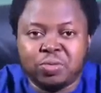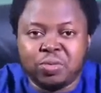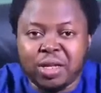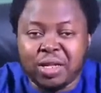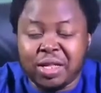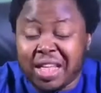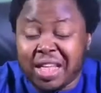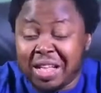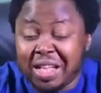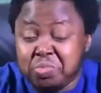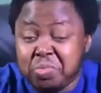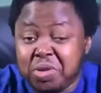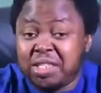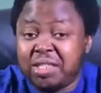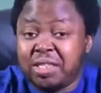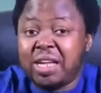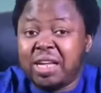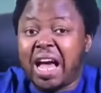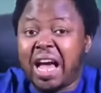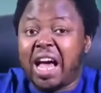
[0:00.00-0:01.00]
That means
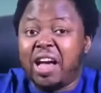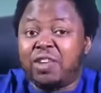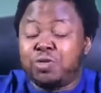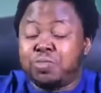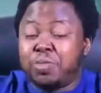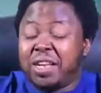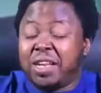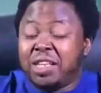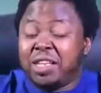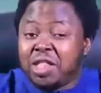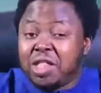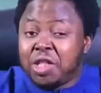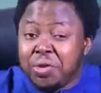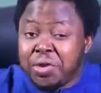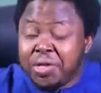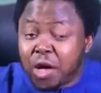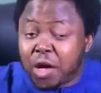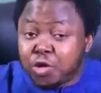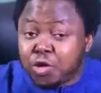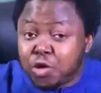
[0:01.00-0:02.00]
I have spent
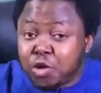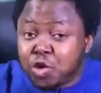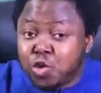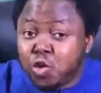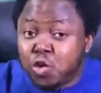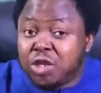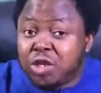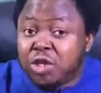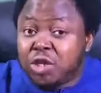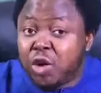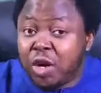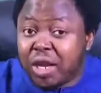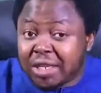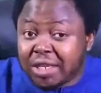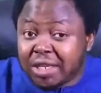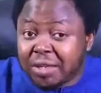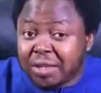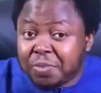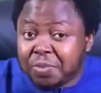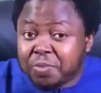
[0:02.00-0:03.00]

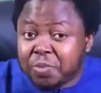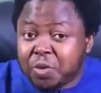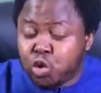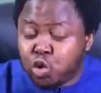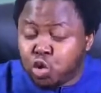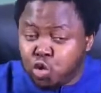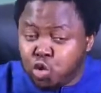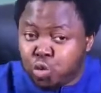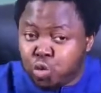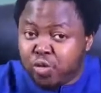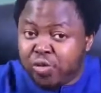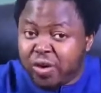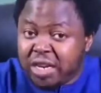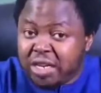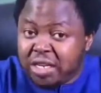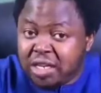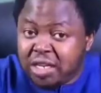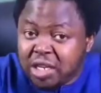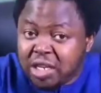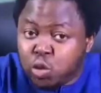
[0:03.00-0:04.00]
$3,200 to provide
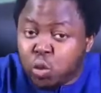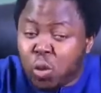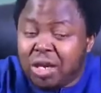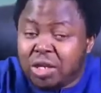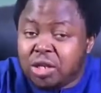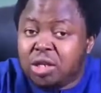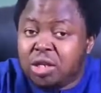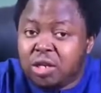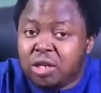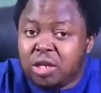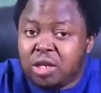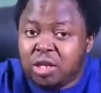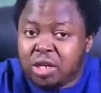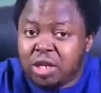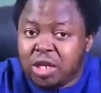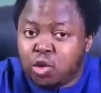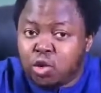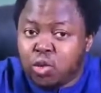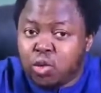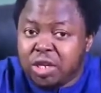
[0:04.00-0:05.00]
this one
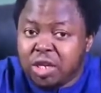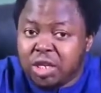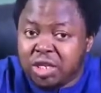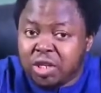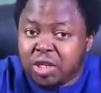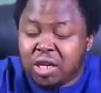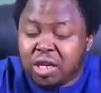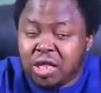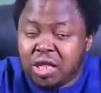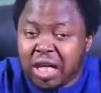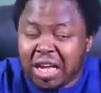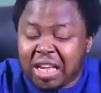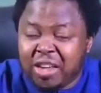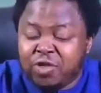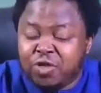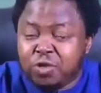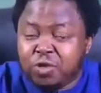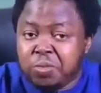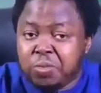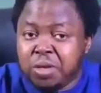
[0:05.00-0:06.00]
liquidity that
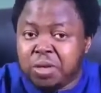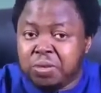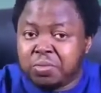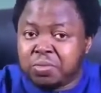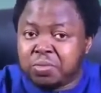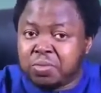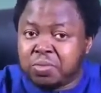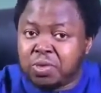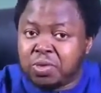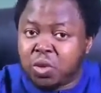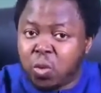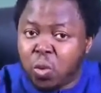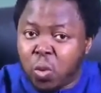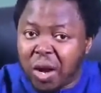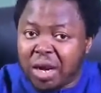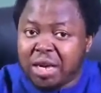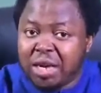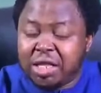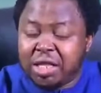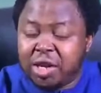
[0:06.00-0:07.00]
gives me
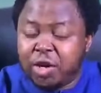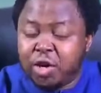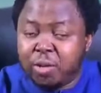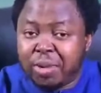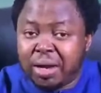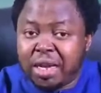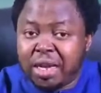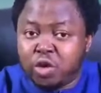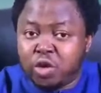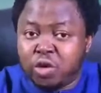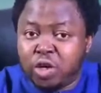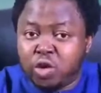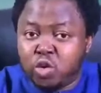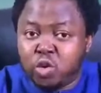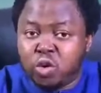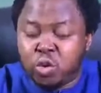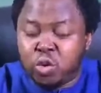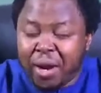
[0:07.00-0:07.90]
1 Ethereum and 800 token.